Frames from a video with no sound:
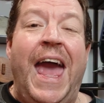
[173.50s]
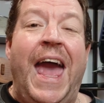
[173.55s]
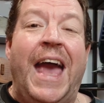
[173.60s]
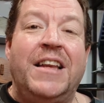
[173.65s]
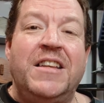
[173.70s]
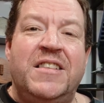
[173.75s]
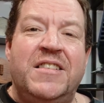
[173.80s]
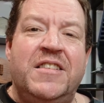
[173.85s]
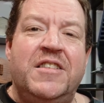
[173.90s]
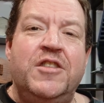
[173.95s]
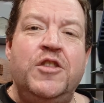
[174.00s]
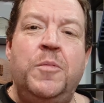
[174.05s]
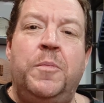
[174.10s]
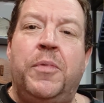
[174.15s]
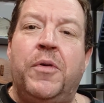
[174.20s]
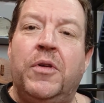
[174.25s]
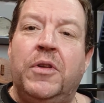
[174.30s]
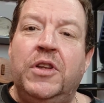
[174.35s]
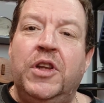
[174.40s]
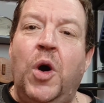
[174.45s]
And
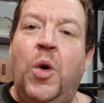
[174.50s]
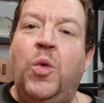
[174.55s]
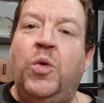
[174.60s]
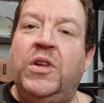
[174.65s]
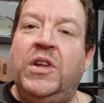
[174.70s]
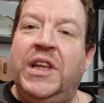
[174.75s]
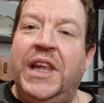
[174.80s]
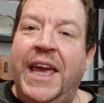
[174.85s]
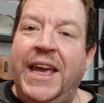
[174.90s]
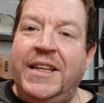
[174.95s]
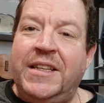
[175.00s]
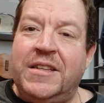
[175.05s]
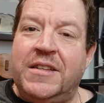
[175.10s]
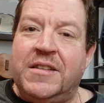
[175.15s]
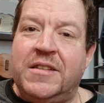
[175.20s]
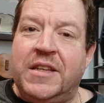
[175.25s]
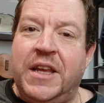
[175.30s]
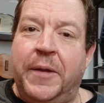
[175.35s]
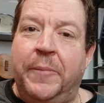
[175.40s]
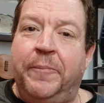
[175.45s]
super low
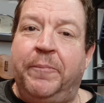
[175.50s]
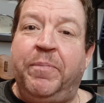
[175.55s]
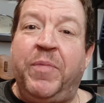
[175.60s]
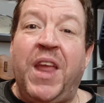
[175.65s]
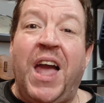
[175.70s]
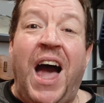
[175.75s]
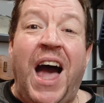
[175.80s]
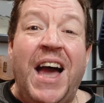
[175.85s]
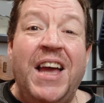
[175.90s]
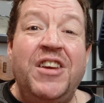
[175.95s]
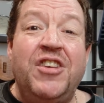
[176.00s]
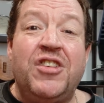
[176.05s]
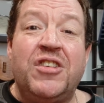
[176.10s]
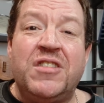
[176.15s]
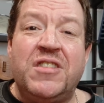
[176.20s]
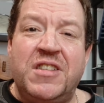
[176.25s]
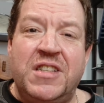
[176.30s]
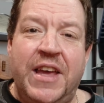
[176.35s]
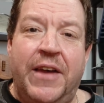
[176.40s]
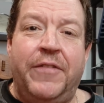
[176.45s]
latency,
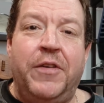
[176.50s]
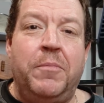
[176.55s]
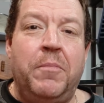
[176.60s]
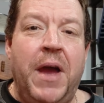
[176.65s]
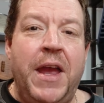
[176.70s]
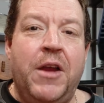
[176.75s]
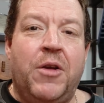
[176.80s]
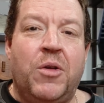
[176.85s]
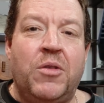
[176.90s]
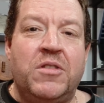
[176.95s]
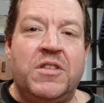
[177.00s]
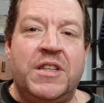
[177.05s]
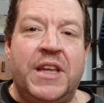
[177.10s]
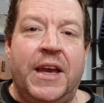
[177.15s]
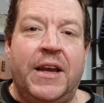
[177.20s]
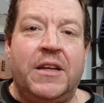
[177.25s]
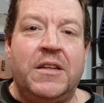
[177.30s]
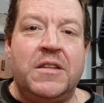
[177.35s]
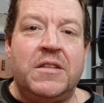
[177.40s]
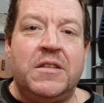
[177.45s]
under 7
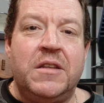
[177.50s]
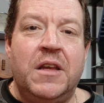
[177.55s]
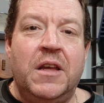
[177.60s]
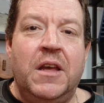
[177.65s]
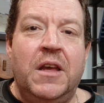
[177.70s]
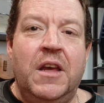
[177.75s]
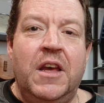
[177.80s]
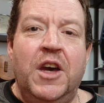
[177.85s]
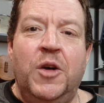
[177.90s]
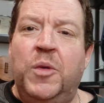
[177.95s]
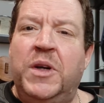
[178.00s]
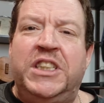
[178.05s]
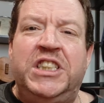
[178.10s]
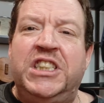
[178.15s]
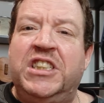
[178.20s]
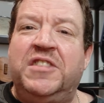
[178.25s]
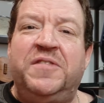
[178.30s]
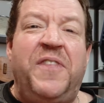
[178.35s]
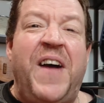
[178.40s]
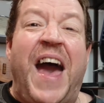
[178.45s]
microseconds,
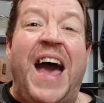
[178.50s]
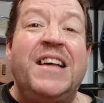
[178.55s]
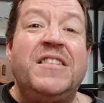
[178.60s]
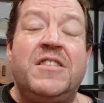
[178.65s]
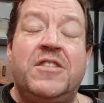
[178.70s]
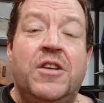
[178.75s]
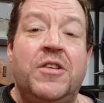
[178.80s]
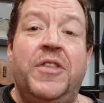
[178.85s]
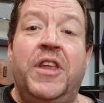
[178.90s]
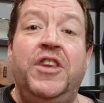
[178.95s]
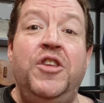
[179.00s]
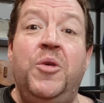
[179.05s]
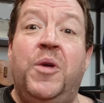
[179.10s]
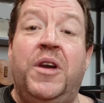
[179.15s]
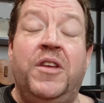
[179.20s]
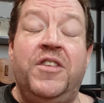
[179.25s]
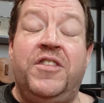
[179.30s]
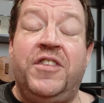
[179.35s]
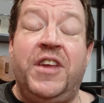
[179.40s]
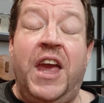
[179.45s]
which is faster than you
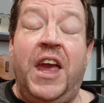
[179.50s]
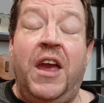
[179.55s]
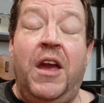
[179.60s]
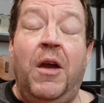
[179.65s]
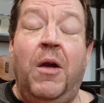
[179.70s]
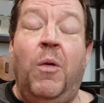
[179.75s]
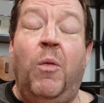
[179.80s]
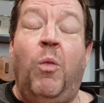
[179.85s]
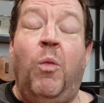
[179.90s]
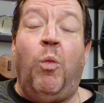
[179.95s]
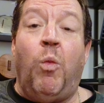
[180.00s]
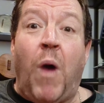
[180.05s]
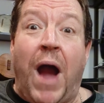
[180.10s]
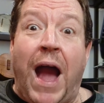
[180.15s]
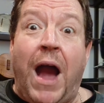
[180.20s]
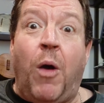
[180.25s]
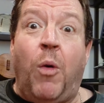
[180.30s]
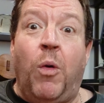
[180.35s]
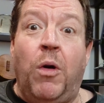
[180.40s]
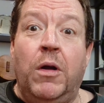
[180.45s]
can say,
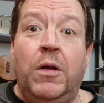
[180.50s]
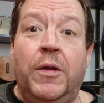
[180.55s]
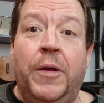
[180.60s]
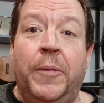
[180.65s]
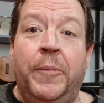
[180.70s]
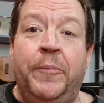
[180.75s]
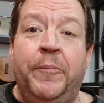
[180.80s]
wow.